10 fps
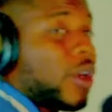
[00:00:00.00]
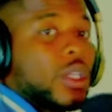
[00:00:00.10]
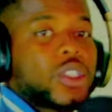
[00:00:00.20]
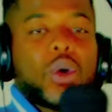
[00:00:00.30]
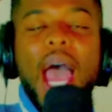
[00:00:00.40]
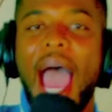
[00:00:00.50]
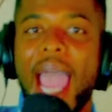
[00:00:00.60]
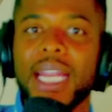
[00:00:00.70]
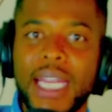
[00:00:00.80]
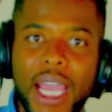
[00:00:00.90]
so
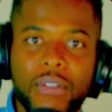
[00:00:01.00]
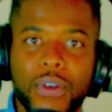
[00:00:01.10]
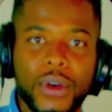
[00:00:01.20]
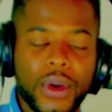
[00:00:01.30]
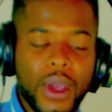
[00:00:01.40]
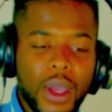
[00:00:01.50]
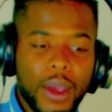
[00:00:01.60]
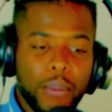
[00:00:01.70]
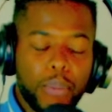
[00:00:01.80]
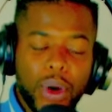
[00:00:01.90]
I never
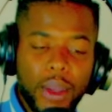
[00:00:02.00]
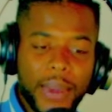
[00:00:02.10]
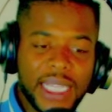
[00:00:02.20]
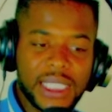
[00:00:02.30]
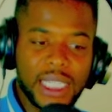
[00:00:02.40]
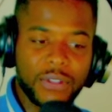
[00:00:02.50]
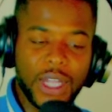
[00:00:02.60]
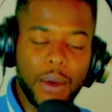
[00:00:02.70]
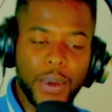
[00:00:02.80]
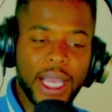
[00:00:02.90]
put myself
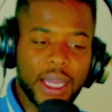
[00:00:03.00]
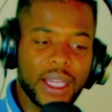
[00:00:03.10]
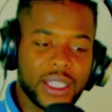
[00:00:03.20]
directly in a